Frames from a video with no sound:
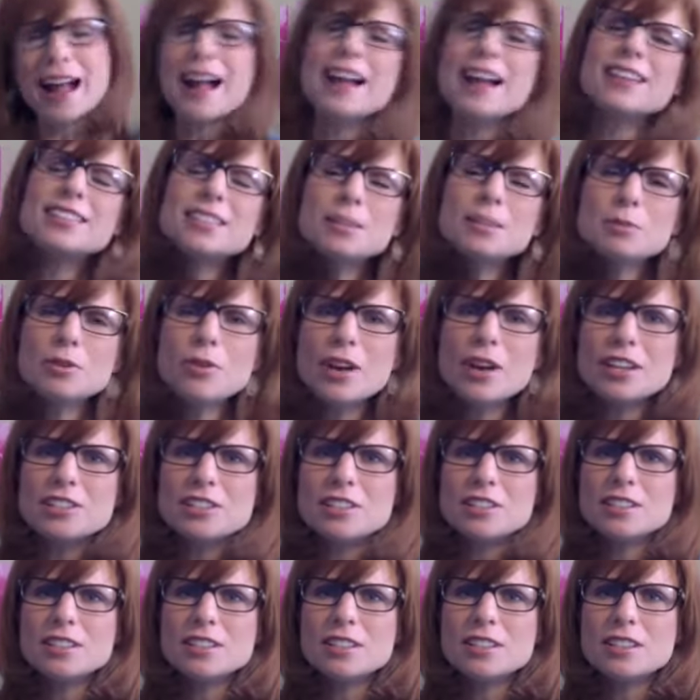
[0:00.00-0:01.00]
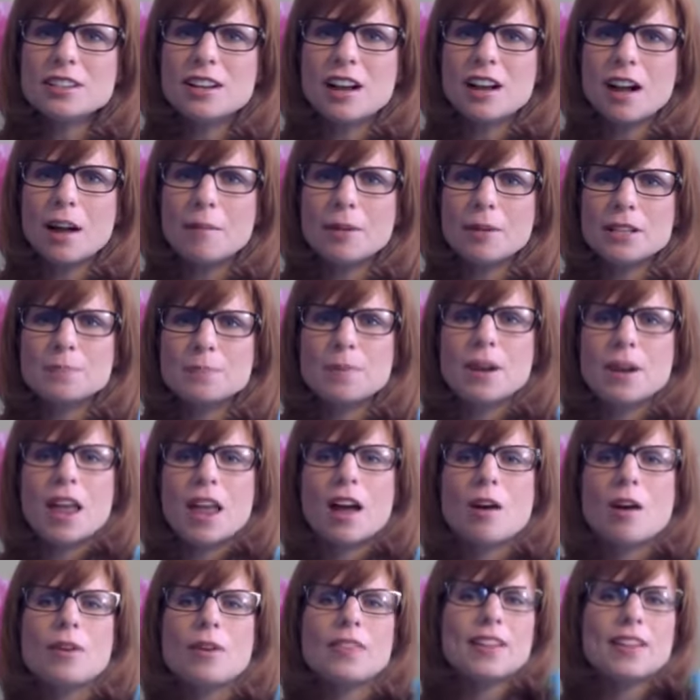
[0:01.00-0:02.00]
Ask some questions in the comments
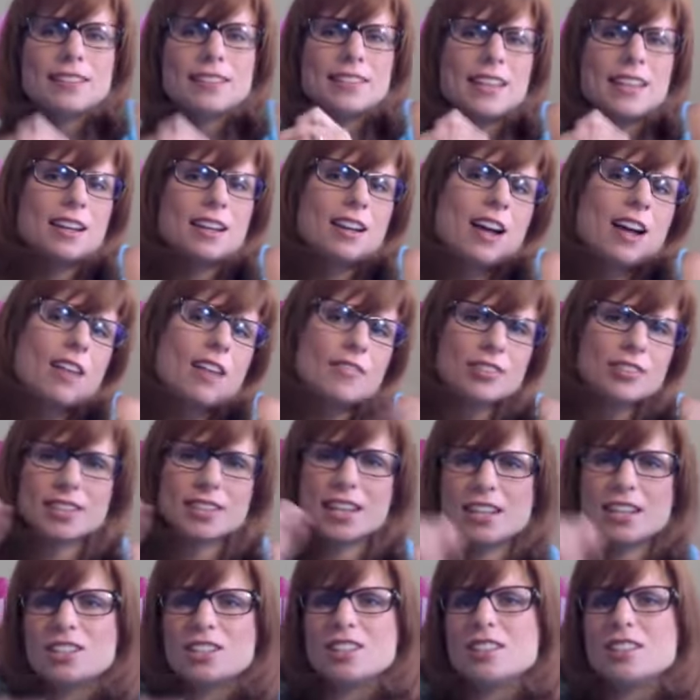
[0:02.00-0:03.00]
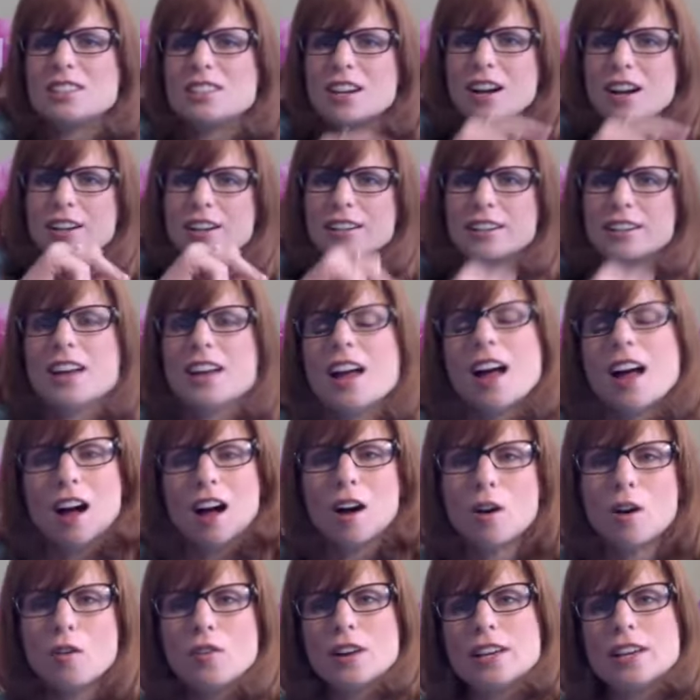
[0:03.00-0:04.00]
below and let's get a conversation started.
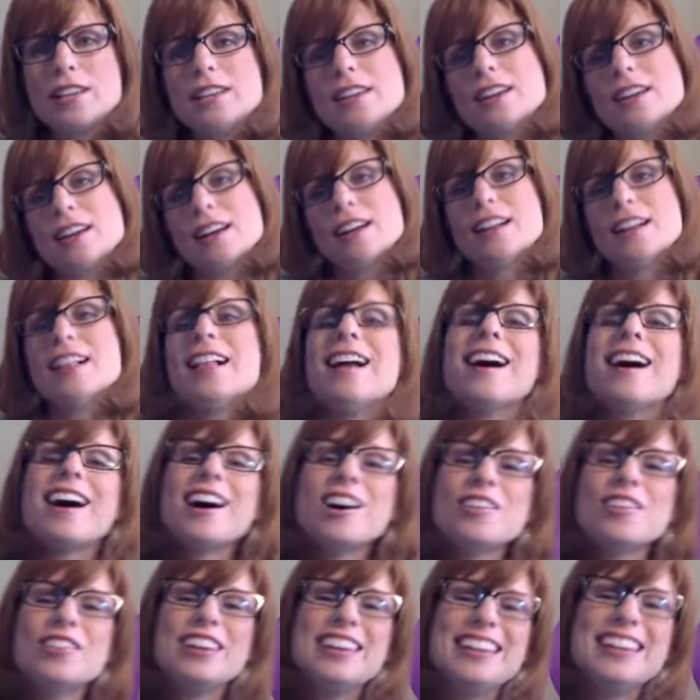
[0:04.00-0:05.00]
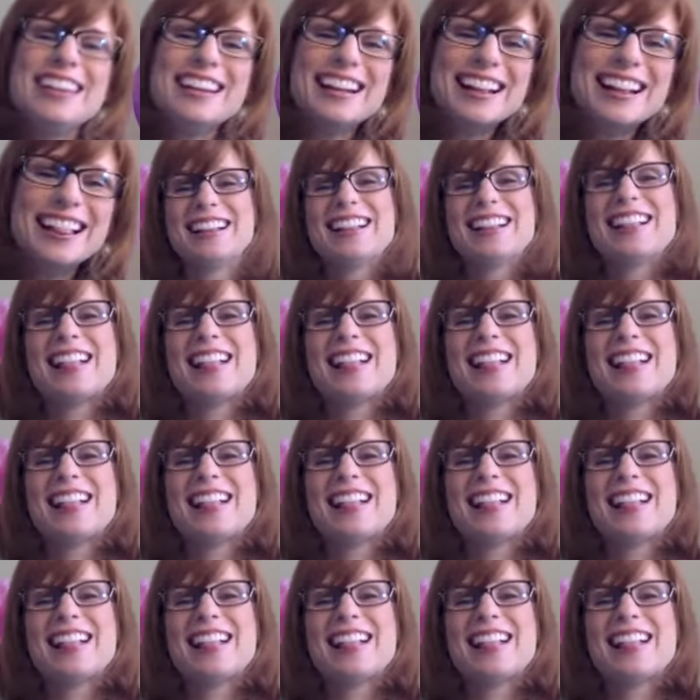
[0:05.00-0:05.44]
Over here, over here.